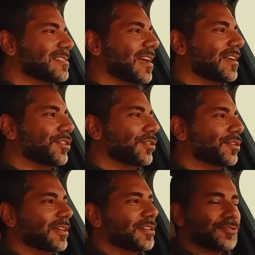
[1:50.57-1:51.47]
that you
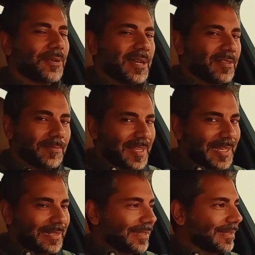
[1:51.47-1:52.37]
couldn't drive them
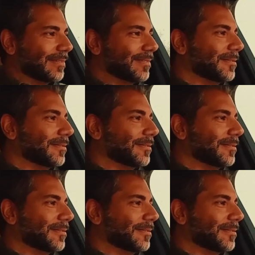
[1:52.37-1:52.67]
daily.